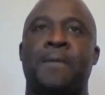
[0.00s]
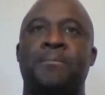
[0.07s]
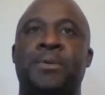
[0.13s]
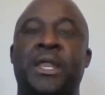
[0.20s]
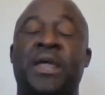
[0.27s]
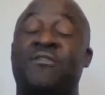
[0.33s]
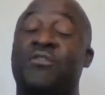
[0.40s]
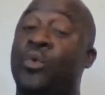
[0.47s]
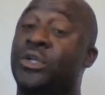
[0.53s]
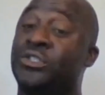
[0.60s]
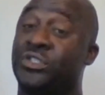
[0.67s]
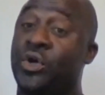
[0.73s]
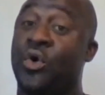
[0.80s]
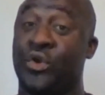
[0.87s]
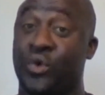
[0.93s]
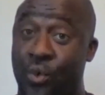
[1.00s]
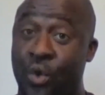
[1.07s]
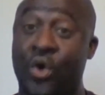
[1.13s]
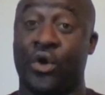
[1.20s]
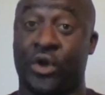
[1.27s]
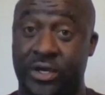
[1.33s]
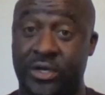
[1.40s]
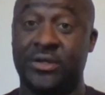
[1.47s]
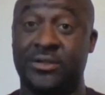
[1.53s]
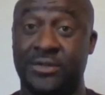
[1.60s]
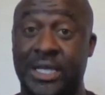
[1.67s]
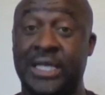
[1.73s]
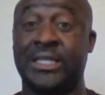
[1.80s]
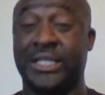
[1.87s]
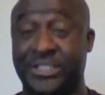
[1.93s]
but everyone's going to work,
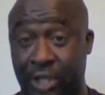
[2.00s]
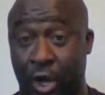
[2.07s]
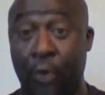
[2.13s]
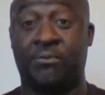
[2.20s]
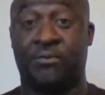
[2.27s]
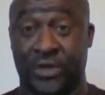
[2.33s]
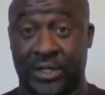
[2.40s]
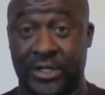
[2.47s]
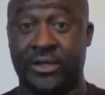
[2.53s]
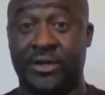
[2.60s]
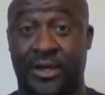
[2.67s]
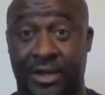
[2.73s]
at least hopefully.